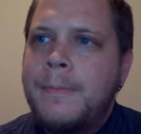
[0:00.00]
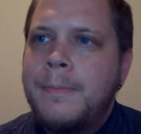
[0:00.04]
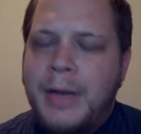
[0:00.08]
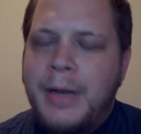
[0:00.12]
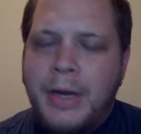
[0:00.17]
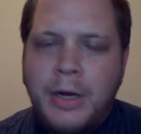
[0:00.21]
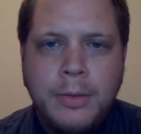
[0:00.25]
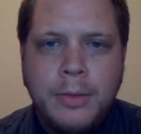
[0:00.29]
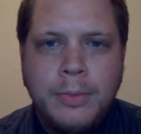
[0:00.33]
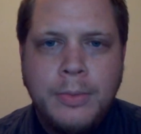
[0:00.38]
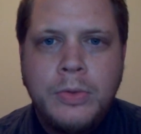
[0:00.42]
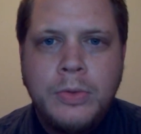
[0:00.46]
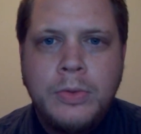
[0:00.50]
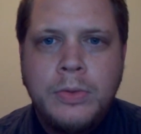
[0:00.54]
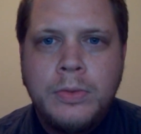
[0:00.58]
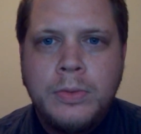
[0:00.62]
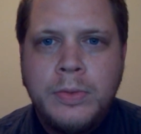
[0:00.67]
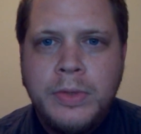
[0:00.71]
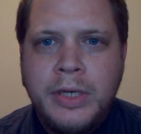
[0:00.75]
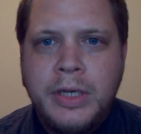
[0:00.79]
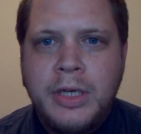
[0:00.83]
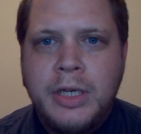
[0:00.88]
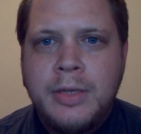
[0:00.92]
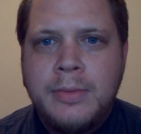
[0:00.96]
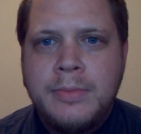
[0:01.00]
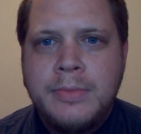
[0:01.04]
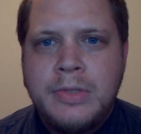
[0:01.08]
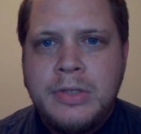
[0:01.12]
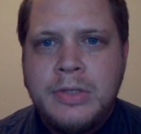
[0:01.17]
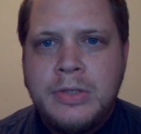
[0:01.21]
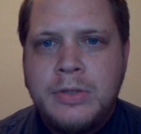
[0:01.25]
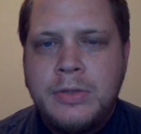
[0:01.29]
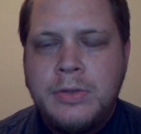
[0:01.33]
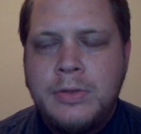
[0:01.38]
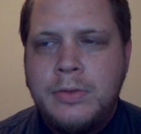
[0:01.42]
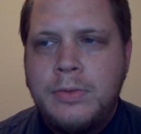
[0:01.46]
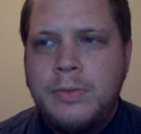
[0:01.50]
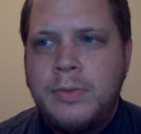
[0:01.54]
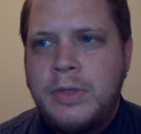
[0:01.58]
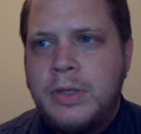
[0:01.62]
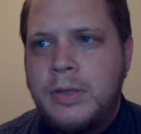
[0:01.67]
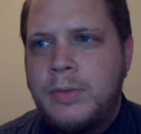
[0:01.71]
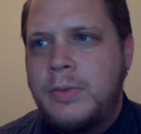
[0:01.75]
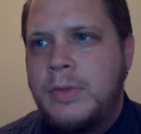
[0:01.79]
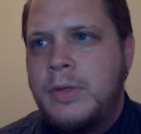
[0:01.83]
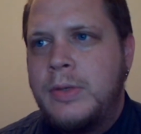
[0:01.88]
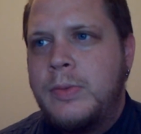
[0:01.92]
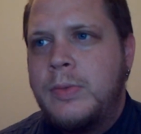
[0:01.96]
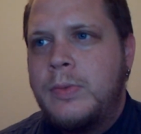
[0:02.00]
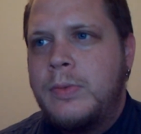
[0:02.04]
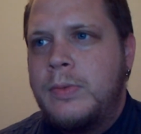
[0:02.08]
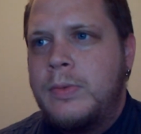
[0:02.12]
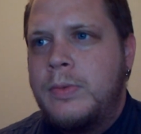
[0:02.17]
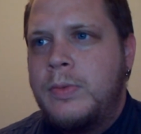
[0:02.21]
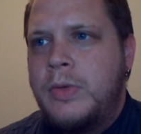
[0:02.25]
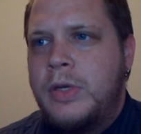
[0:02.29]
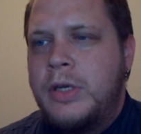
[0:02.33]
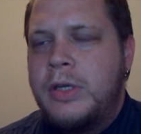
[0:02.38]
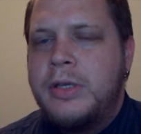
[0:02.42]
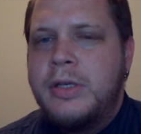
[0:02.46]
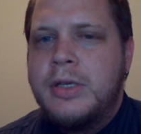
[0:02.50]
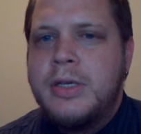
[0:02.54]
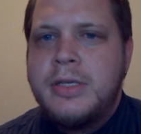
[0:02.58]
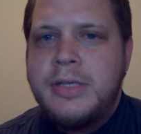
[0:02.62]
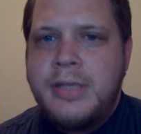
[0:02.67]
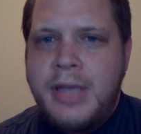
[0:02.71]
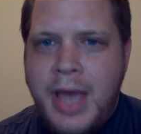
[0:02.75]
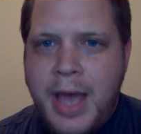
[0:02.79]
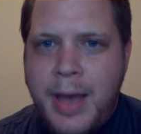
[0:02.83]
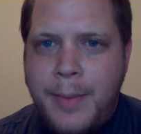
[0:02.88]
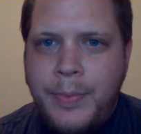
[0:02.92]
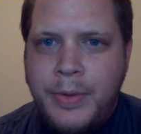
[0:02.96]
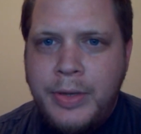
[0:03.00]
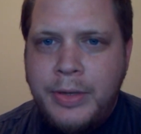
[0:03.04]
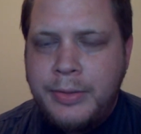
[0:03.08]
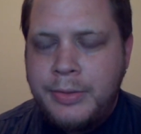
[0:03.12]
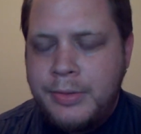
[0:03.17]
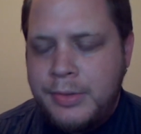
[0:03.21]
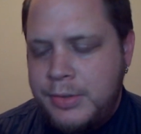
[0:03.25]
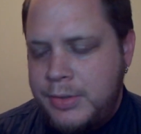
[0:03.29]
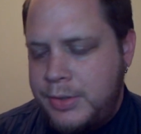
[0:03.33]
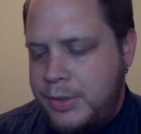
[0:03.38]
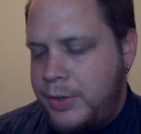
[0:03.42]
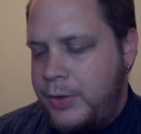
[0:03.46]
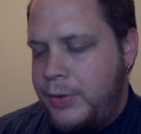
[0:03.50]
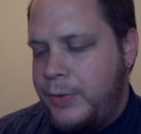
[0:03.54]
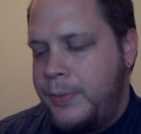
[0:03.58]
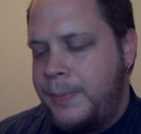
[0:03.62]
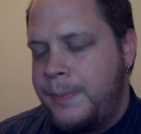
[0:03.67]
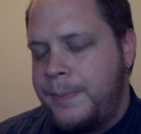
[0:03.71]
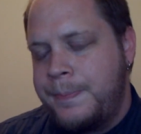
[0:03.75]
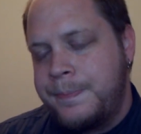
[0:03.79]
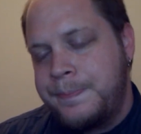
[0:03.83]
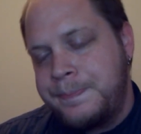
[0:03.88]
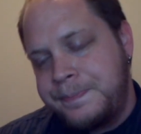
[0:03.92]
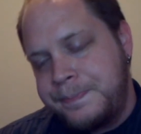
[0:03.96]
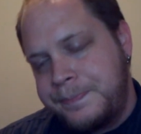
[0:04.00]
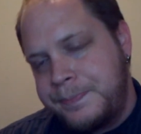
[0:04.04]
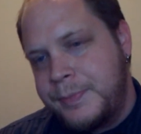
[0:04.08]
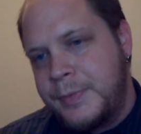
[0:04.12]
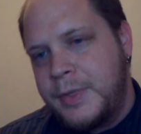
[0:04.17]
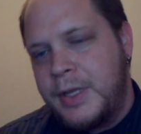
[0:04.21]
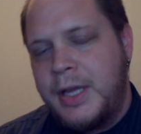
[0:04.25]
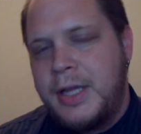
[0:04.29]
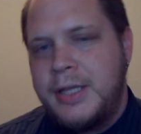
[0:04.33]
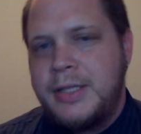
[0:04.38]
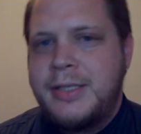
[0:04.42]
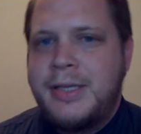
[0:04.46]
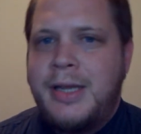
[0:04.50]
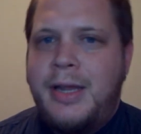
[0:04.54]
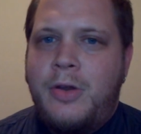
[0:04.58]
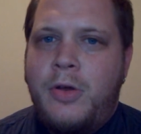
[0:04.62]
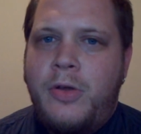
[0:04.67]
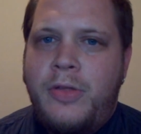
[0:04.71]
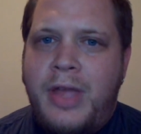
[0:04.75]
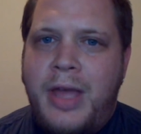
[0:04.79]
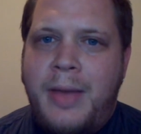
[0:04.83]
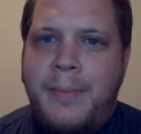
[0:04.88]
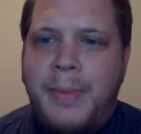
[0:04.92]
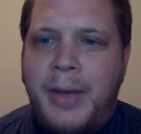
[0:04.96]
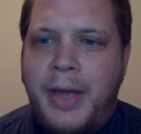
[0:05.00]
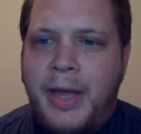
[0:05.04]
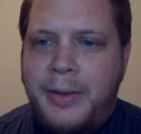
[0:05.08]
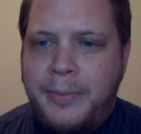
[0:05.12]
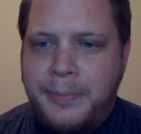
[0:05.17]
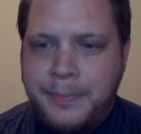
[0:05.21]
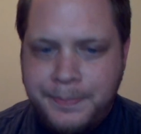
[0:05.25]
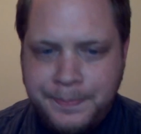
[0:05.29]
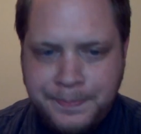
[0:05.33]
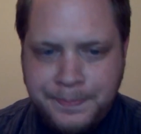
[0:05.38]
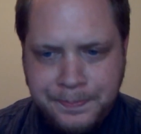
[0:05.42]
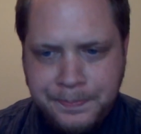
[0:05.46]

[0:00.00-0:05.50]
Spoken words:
bearable when it comes to when it does happen. So it's not all that bad.